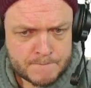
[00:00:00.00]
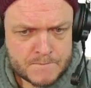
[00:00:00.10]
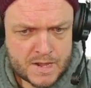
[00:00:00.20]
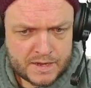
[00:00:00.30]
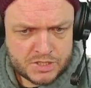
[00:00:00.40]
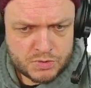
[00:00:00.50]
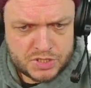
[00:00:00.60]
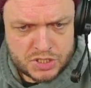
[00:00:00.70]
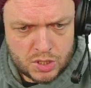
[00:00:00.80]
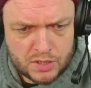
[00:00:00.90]
I get to
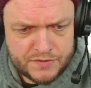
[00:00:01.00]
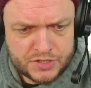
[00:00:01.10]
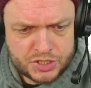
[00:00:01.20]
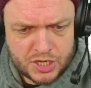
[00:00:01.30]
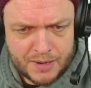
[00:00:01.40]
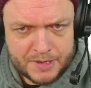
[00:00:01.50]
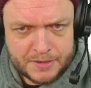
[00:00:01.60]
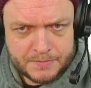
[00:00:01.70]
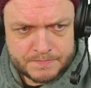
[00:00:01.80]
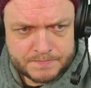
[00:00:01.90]
resolve the
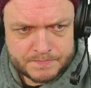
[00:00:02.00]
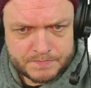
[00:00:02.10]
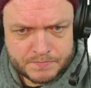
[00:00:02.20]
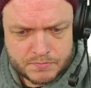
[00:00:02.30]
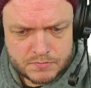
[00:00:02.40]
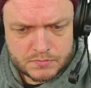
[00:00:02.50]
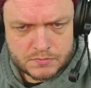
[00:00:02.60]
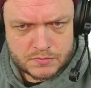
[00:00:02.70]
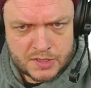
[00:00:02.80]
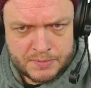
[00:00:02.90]
Shaman.
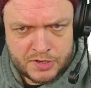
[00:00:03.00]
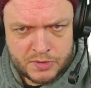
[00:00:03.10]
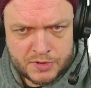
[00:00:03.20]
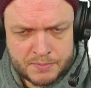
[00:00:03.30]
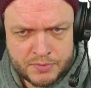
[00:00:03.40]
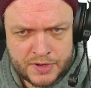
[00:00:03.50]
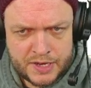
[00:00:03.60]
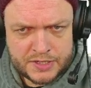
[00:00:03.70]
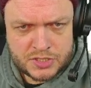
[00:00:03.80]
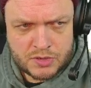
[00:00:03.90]
Opponent with a
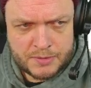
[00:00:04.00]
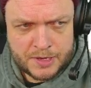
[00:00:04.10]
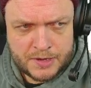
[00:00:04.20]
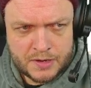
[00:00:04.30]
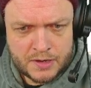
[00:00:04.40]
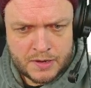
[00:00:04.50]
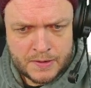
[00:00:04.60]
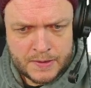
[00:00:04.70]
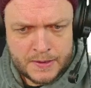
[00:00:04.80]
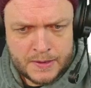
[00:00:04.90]
Brainstorm here.
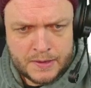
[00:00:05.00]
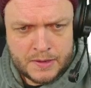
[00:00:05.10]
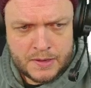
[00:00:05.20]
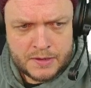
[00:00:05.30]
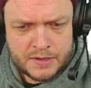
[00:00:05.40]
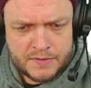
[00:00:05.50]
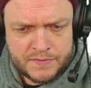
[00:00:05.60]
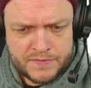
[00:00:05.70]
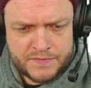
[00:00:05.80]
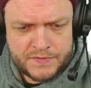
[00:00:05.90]
Didn't
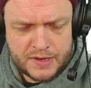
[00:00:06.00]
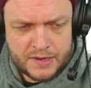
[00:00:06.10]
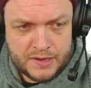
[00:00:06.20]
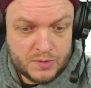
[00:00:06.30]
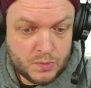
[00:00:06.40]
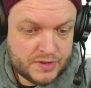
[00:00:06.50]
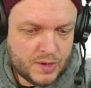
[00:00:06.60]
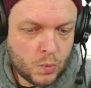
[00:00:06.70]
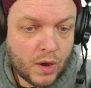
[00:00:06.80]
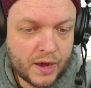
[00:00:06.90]
find what they
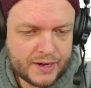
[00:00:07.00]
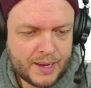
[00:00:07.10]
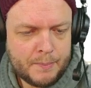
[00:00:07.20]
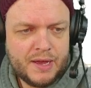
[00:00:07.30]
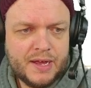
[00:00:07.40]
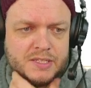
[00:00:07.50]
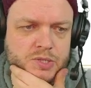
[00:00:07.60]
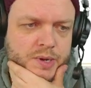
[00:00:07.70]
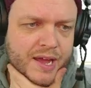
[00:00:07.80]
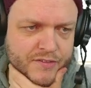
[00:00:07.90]
wanted, I bet. So
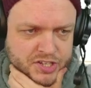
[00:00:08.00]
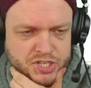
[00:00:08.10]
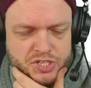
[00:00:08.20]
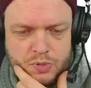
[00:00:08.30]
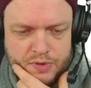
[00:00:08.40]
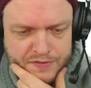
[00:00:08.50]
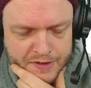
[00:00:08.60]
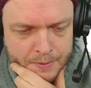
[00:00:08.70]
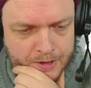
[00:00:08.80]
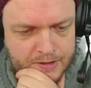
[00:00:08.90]
now I have a decision with
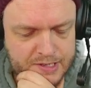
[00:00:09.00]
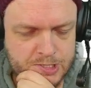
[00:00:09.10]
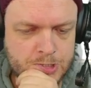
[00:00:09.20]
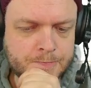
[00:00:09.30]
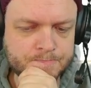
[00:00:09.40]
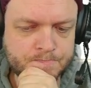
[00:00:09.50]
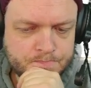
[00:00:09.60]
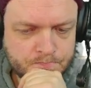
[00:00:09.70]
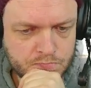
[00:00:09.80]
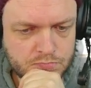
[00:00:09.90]
Fable. Let's see.
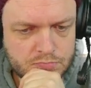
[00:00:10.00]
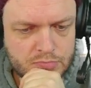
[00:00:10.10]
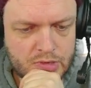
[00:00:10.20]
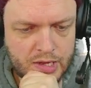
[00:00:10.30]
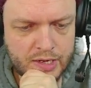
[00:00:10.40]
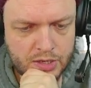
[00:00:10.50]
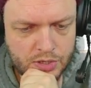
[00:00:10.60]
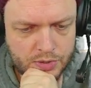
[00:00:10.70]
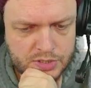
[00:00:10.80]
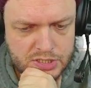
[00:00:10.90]
It
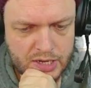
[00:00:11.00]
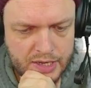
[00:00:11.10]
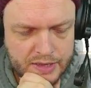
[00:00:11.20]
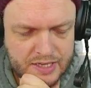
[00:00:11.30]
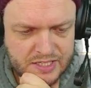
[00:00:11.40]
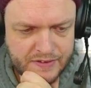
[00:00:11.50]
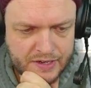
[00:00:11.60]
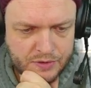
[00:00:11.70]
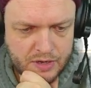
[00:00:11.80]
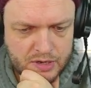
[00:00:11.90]
looks like these
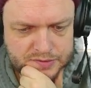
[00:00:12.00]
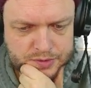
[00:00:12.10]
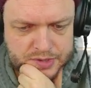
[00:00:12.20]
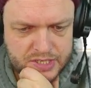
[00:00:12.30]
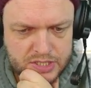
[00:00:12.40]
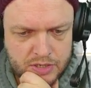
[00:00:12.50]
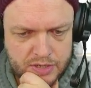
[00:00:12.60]
Fiery Confluences aren't